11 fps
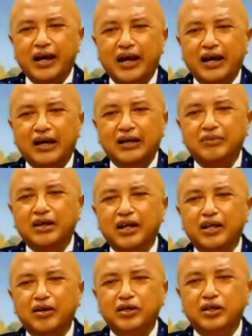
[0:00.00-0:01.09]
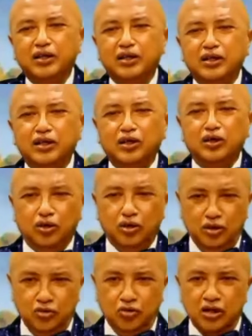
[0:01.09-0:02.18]
But if we are taking a look at the
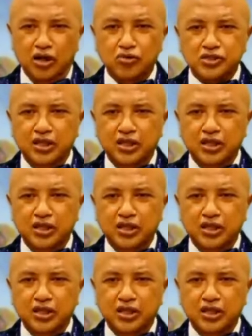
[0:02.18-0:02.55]
Quran,